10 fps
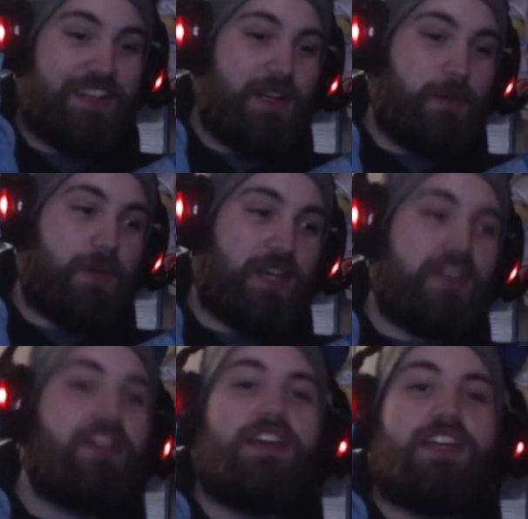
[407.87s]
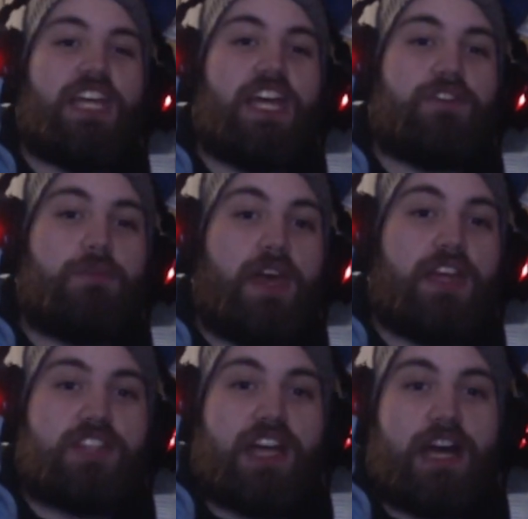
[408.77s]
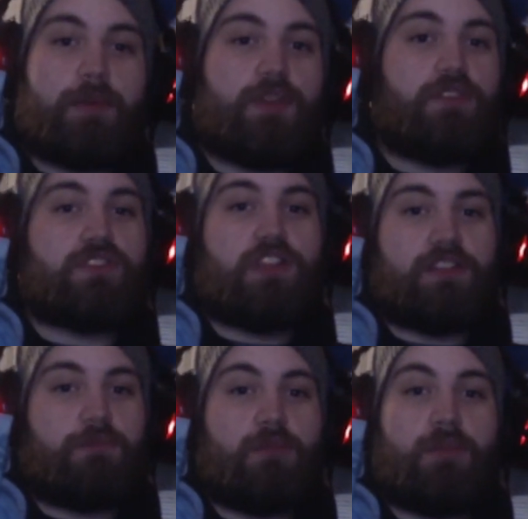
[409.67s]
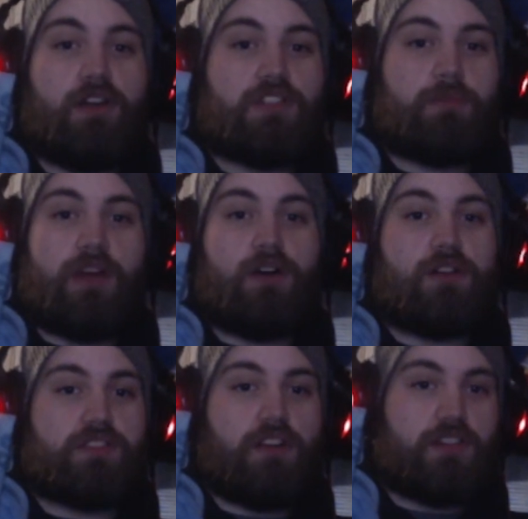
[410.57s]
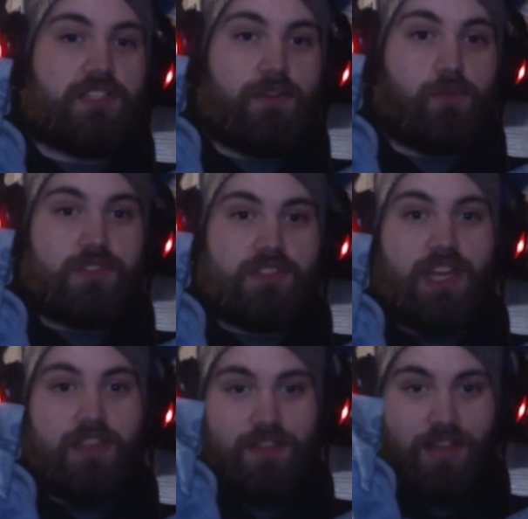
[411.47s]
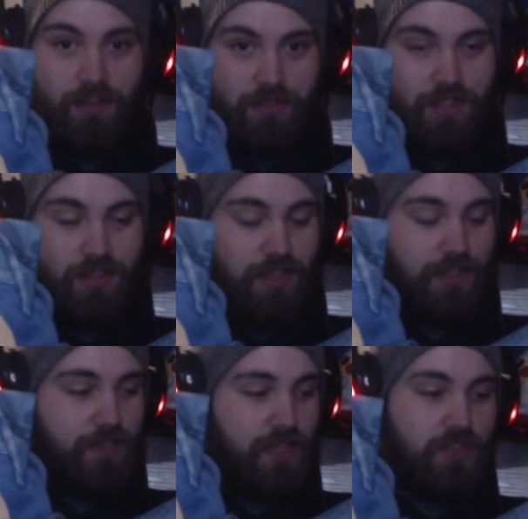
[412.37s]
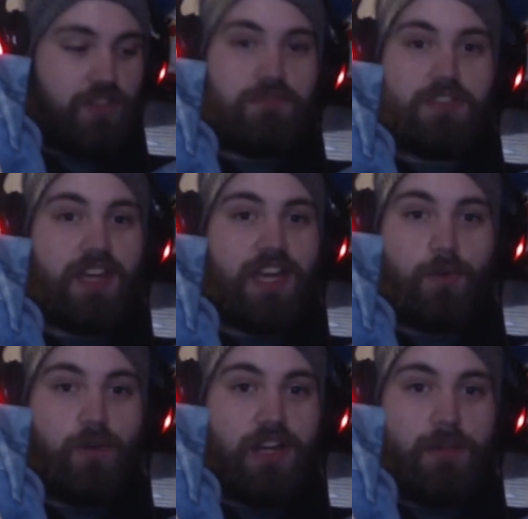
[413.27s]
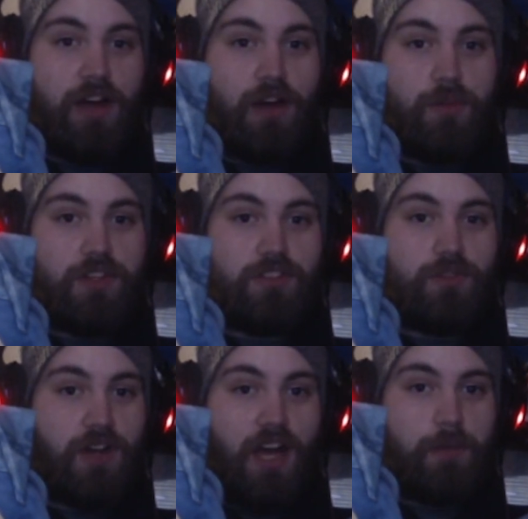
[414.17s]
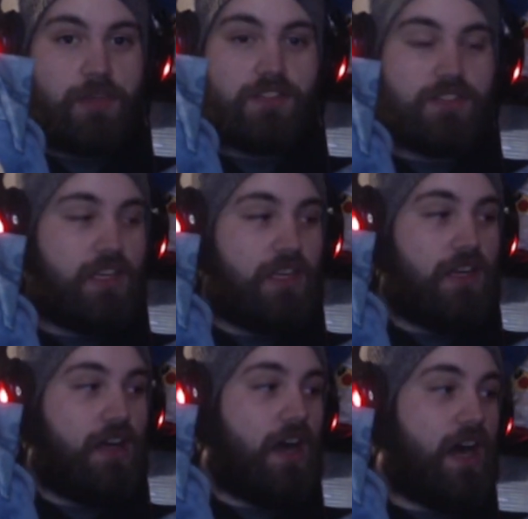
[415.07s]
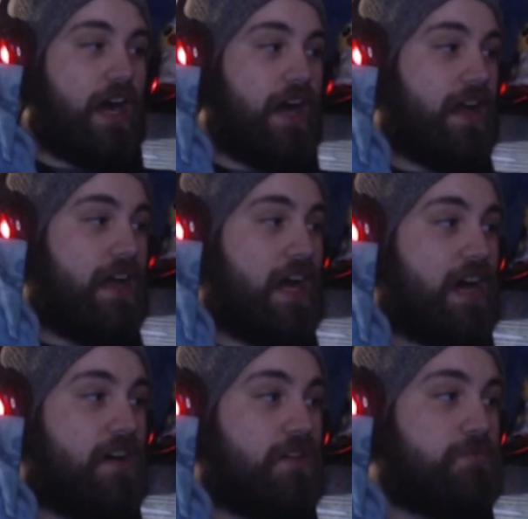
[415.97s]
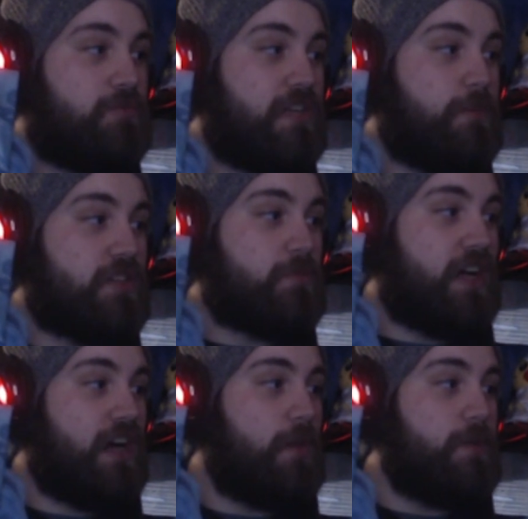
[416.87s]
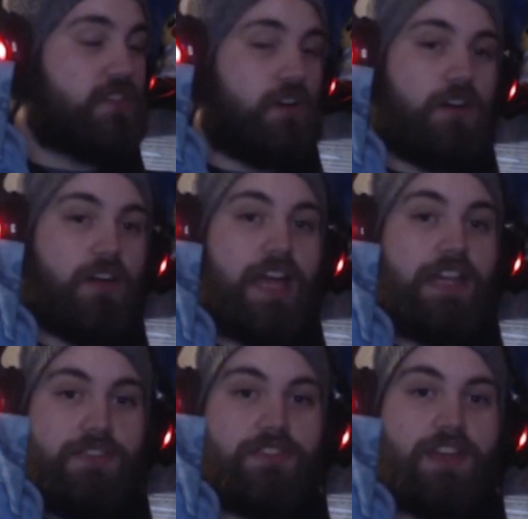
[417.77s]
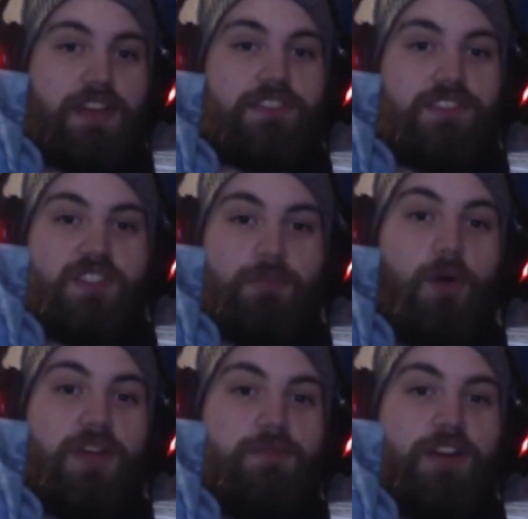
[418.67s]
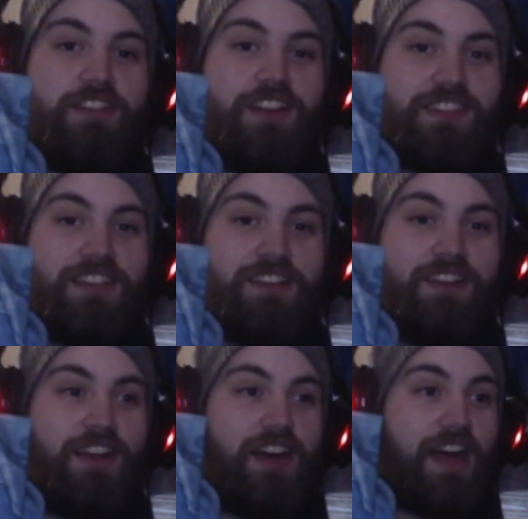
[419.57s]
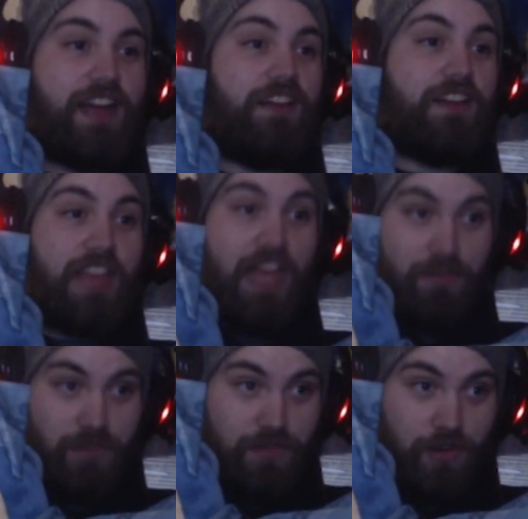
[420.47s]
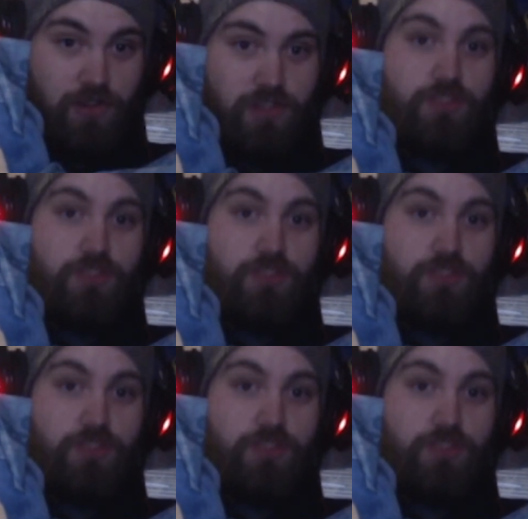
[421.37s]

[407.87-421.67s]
but if it makes you happy, there's nothing to be embarrassed about, as long as everyone's safe and healthy. Like, that's all you really got to worry about when you're doing hobbies. I have pretty much, my hobbies are anything that consists of Pokemon collecting. I collect every version. You